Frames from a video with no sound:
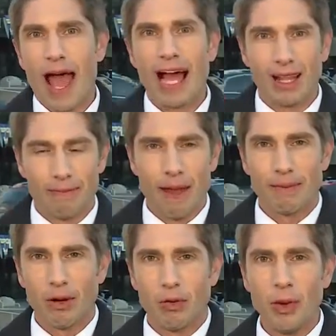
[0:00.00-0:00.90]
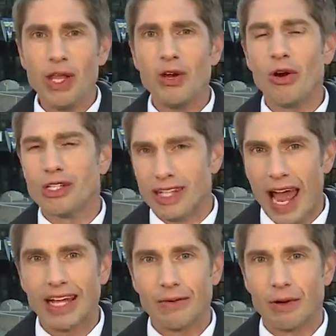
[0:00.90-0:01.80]
Alabama, we know
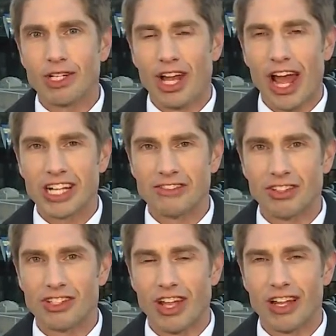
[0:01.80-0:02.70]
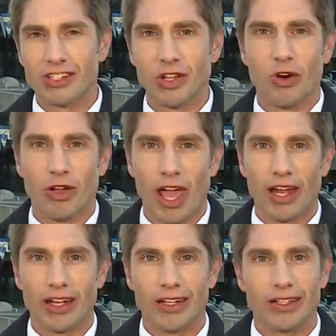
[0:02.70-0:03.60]
exactly where Jacksonville State is
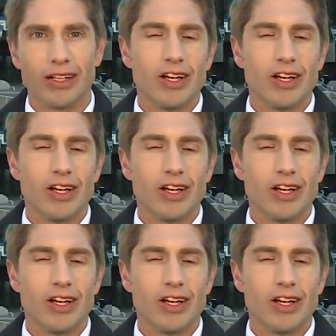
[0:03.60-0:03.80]
located.